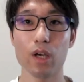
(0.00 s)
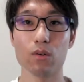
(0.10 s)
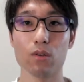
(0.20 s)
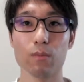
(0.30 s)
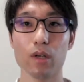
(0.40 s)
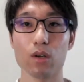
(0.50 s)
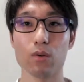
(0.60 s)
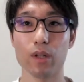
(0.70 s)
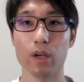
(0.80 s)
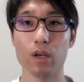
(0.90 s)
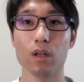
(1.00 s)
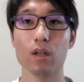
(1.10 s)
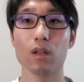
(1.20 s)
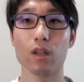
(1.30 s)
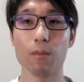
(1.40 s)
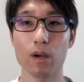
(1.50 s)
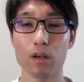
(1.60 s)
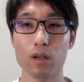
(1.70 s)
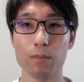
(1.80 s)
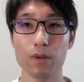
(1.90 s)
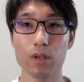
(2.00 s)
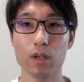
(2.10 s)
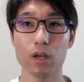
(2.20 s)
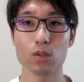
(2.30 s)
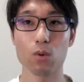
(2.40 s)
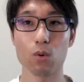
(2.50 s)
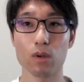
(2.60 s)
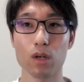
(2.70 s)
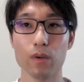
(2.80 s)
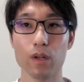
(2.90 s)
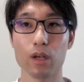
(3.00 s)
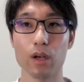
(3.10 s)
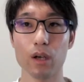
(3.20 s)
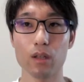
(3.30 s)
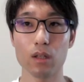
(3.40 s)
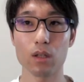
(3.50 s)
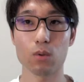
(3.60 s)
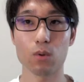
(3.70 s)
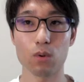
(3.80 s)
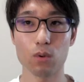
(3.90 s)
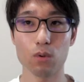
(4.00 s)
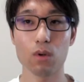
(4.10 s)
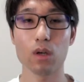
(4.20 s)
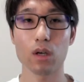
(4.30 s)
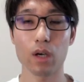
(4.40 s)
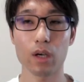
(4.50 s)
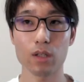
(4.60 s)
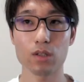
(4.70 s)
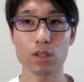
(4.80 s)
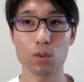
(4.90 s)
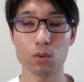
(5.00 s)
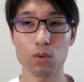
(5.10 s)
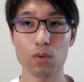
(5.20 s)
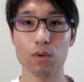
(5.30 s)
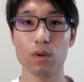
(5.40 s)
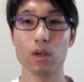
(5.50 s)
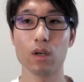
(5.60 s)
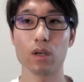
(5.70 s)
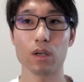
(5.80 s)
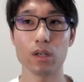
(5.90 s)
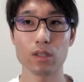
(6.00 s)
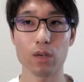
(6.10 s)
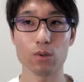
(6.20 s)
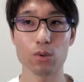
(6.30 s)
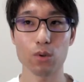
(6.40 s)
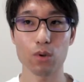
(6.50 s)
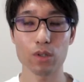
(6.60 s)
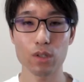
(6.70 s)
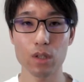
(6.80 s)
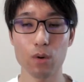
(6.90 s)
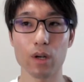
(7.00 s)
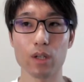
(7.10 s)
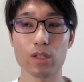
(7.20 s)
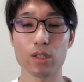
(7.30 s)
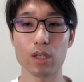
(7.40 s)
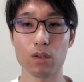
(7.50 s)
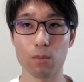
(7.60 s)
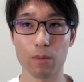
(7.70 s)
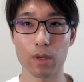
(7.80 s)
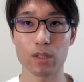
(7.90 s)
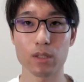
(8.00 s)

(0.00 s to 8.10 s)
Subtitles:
Based on the above background, I would like to talk about the difficulties and solutions in developing the Demae-can App and the current situation.